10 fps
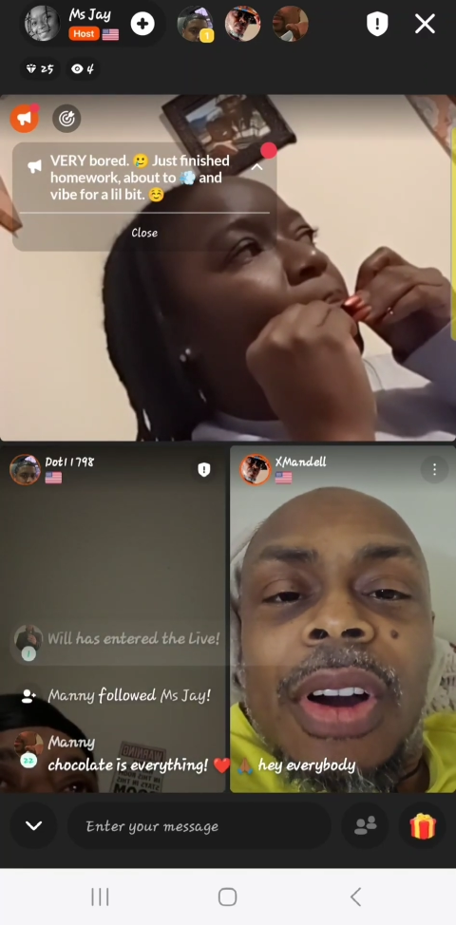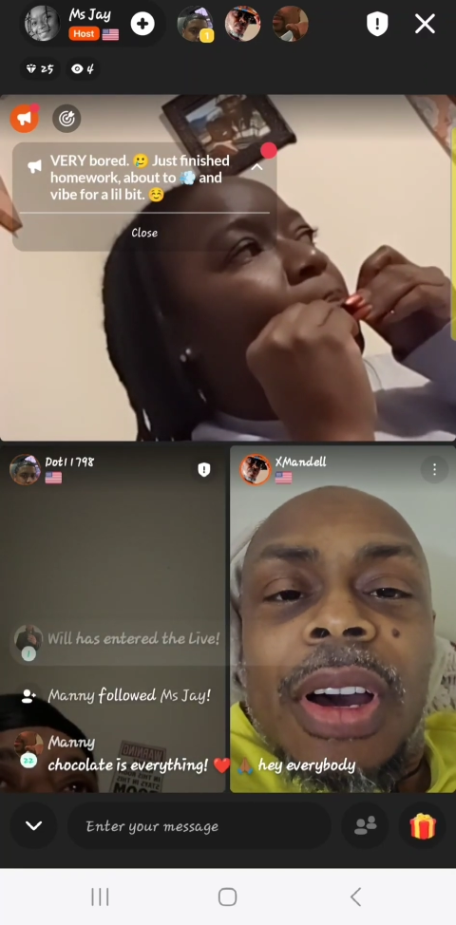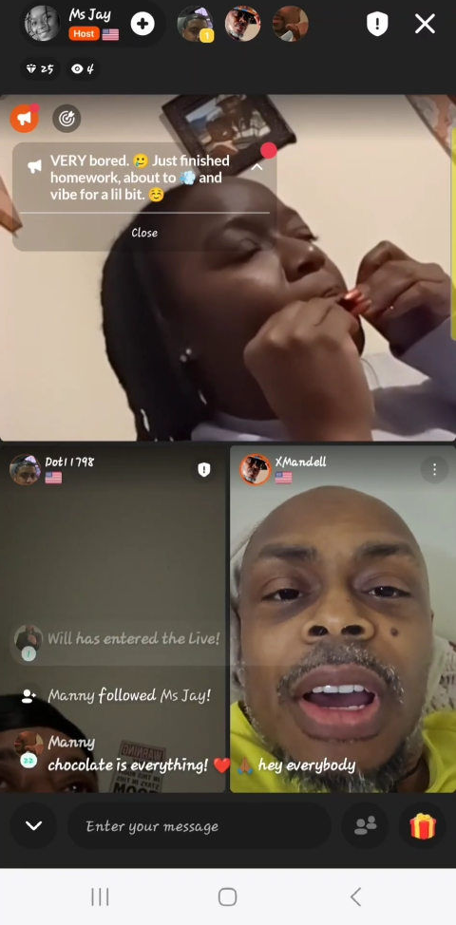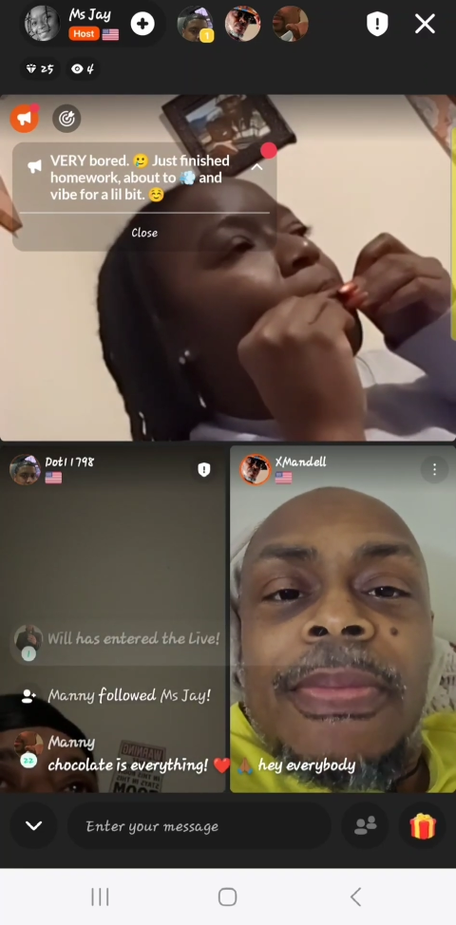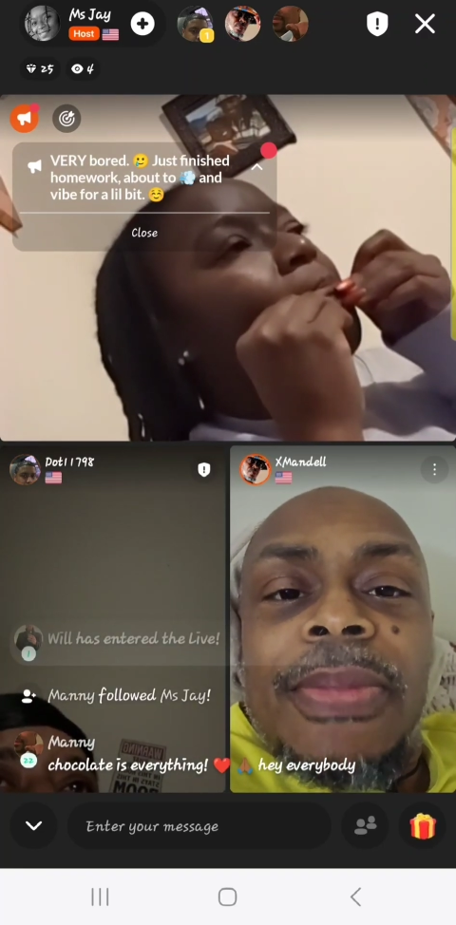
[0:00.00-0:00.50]

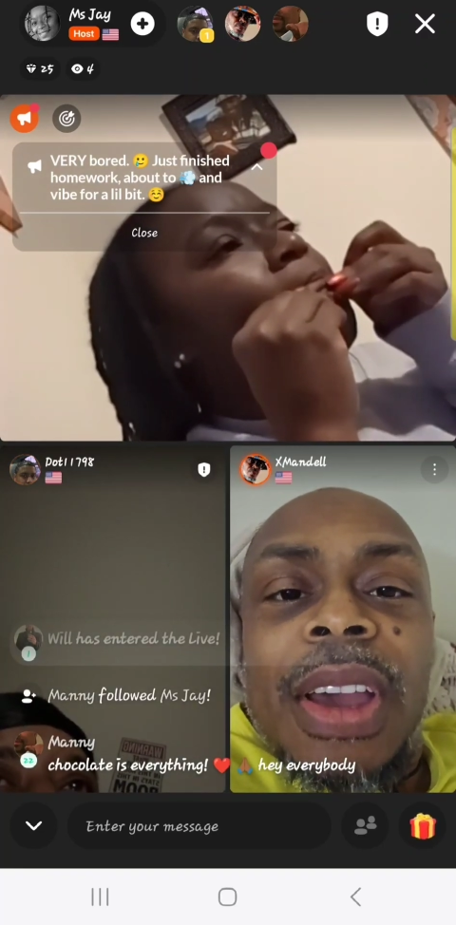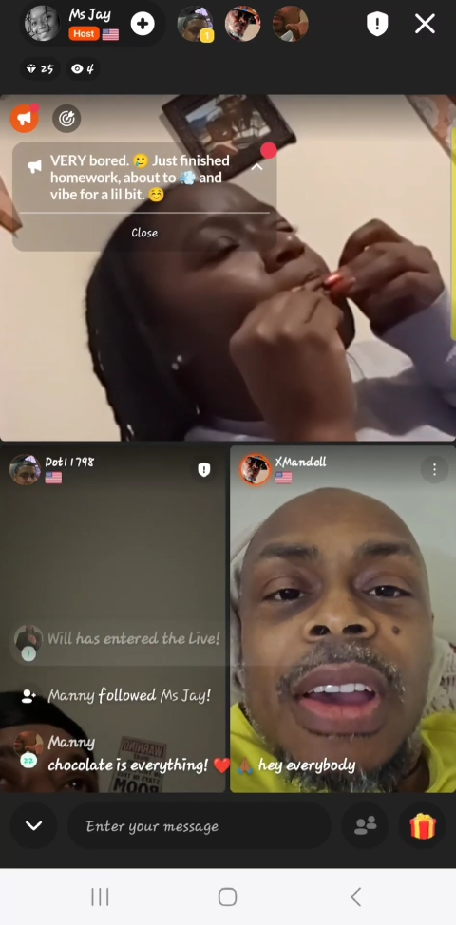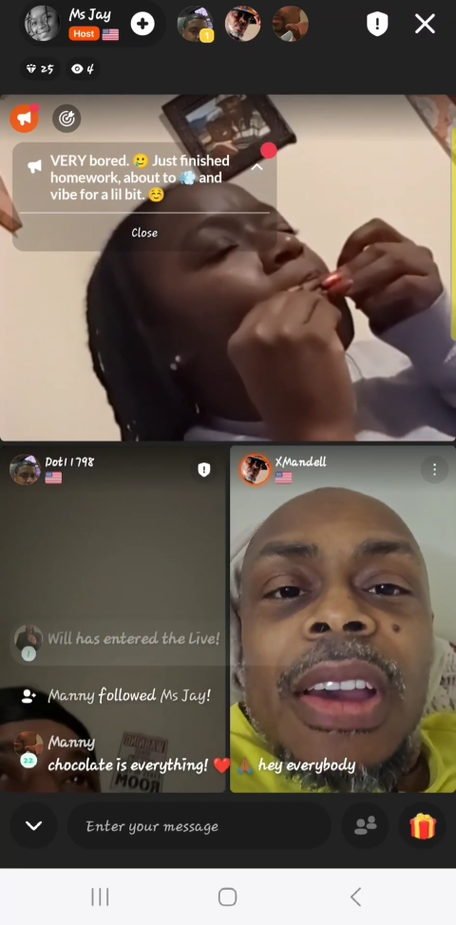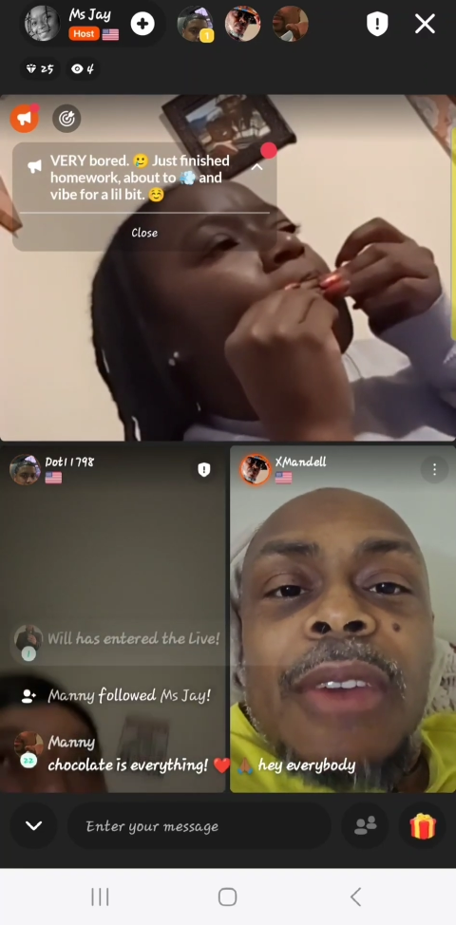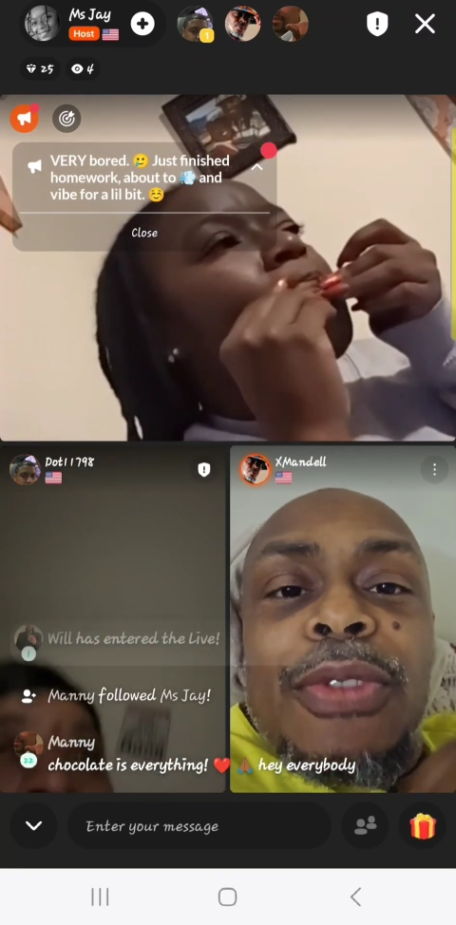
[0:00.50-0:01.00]
Okay.
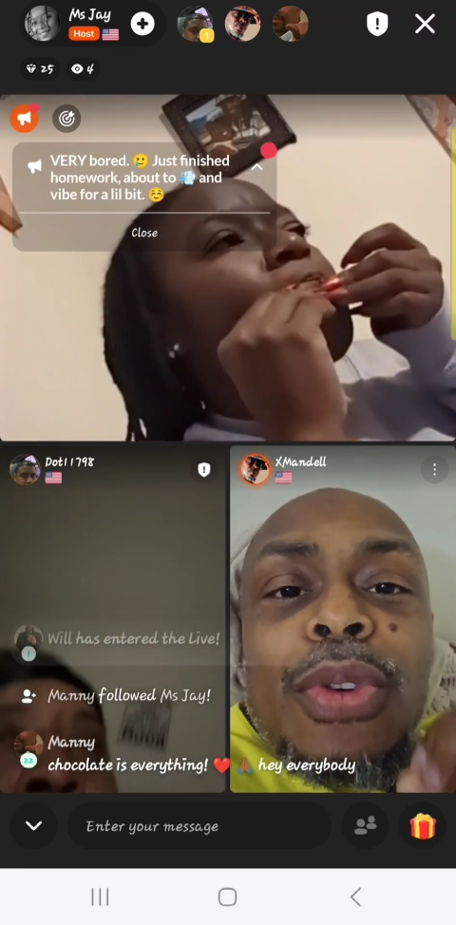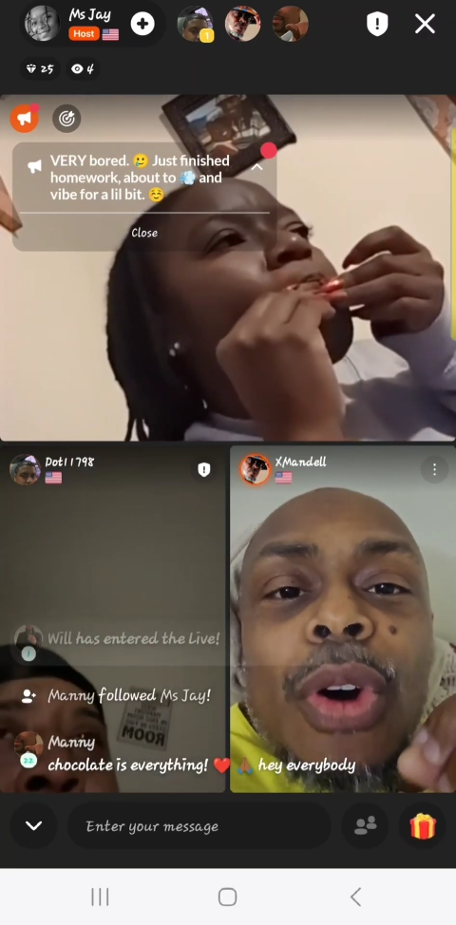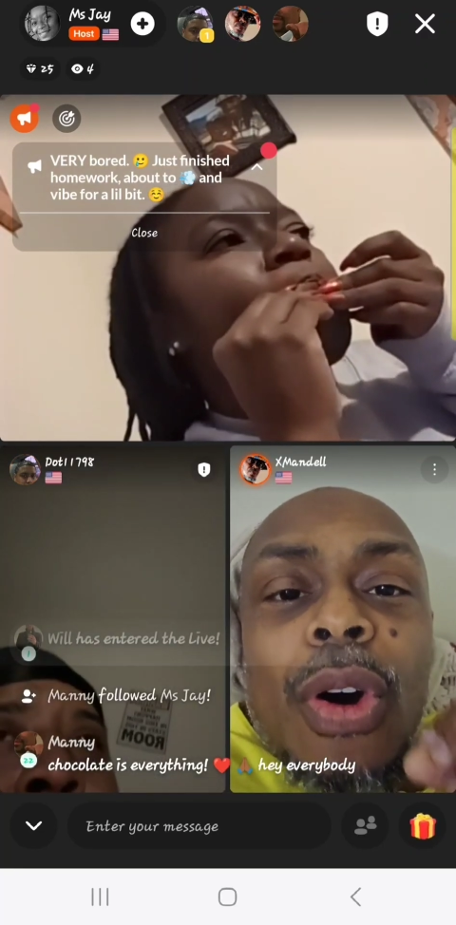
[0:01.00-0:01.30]
If you